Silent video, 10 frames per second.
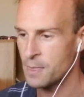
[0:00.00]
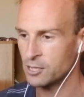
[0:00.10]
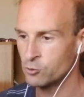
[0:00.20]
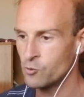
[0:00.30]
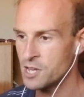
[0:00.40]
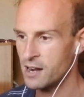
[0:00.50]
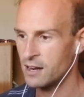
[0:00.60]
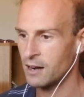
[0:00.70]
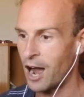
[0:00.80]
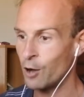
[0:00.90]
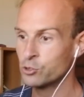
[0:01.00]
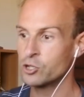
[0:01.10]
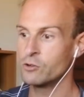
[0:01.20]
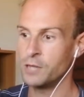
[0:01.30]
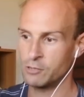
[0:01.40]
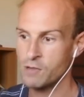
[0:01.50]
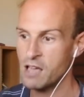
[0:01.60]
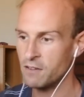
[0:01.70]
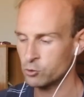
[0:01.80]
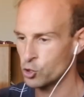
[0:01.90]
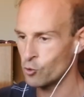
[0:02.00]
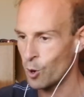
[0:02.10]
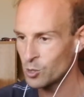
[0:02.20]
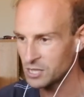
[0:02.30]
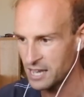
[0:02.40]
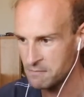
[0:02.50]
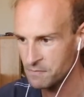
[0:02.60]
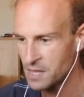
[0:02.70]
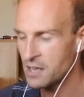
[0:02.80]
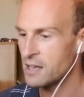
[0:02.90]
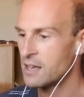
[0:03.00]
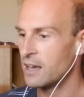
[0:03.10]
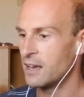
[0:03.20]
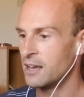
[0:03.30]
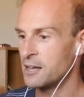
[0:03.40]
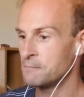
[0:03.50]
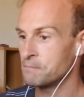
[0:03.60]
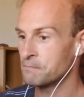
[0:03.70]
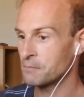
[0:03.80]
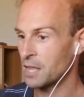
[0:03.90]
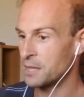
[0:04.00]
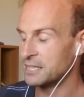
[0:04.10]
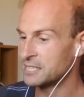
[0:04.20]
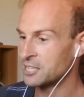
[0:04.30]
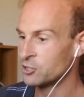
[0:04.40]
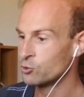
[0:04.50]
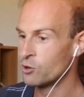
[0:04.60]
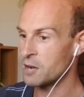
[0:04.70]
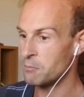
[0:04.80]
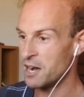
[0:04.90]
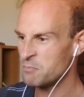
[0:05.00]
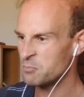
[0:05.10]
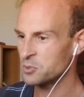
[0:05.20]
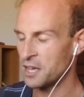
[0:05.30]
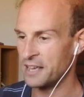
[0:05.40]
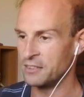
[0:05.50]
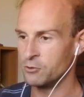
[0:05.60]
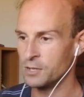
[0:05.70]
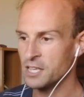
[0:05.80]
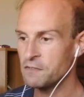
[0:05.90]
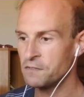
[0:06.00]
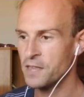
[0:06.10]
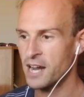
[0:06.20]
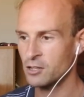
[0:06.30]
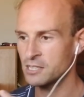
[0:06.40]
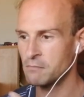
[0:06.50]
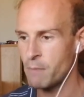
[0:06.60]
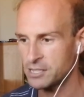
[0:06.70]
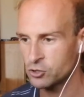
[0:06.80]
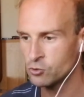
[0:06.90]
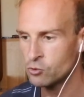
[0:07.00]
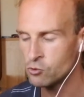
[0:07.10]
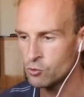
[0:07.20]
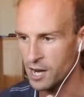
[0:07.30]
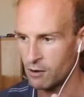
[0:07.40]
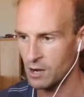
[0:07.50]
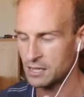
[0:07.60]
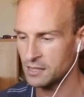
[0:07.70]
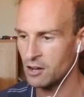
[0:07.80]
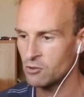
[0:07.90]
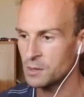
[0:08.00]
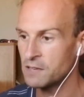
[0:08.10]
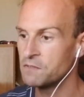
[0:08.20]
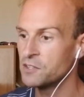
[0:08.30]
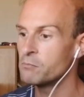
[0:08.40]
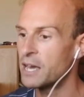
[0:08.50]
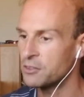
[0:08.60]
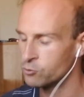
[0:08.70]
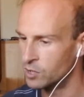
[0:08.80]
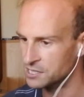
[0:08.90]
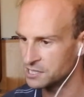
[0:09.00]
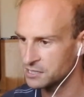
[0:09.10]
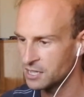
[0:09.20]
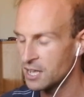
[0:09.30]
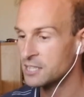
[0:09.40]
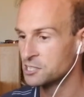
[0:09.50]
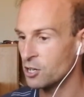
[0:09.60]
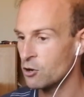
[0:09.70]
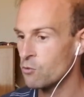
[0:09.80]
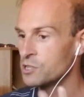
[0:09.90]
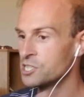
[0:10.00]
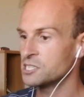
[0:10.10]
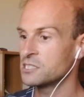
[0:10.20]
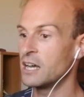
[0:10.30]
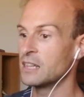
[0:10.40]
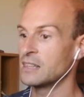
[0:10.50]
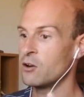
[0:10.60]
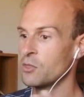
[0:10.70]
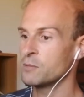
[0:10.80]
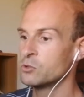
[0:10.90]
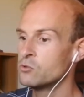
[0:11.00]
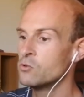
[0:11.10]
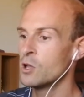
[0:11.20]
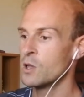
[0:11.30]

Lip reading: that we have outgrown them, they tend to come up, and if they are not a match to who we are right now, they feel bad to us. So we just allow them to